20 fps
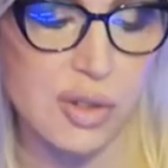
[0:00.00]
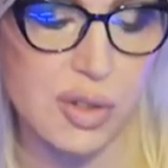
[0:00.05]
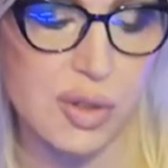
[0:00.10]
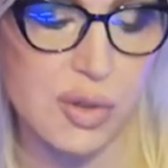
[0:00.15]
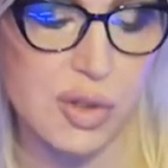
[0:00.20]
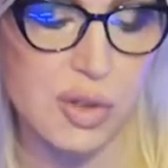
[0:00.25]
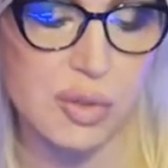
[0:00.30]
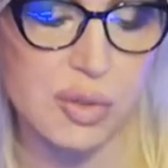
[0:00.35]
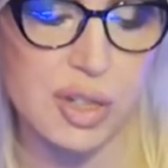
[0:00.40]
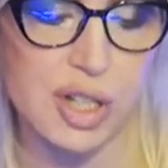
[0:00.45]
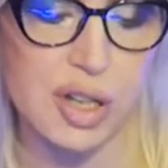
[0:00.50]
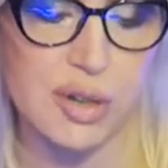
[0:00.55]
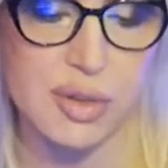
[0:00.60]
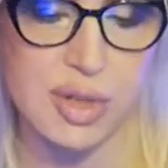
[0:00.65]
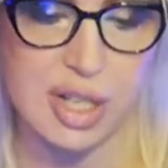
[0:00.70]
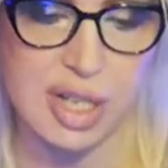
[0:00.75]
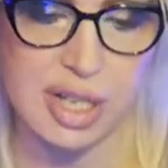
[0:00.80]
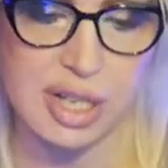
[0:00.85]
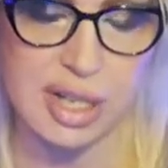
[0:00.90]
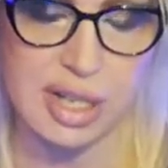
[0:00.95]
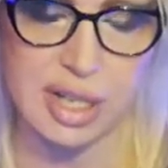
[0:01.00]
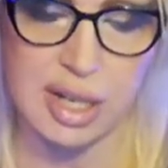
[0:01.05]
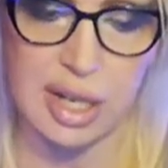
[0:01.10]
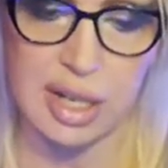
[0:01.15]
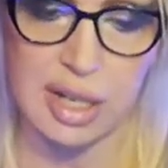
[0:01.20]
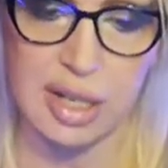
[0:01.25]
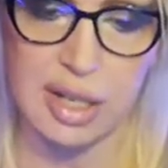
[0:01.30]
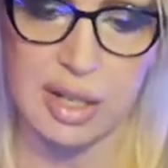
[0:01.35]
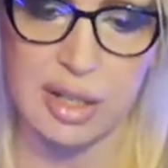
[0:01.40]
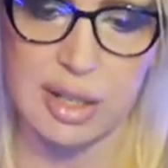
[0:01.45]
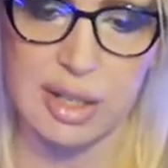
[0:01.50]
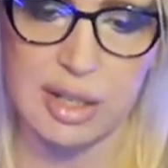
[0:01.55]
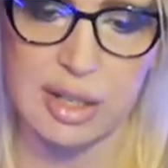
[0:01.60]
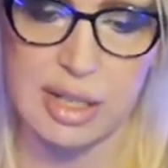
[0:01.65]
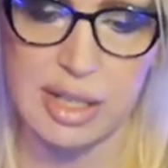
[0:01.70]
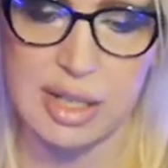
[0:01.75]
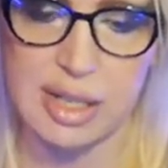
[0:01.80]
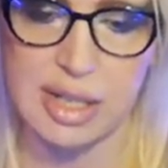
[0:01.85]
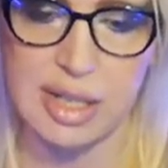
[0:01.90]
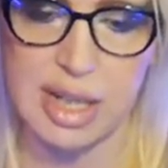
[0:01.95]
you'll notice
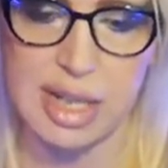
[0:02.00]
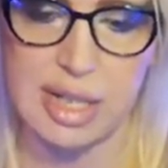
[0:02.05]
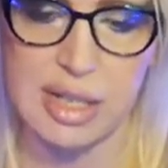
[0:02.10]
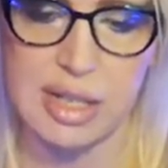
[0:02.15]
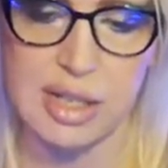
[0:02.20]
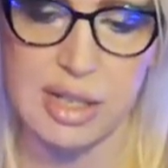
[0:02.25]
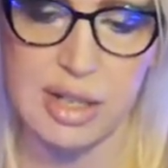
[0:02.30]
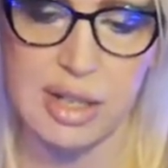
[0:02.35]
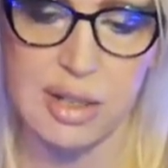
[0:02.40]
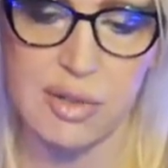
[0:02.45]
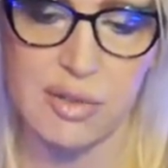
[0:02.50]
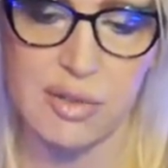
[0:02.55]
that the centre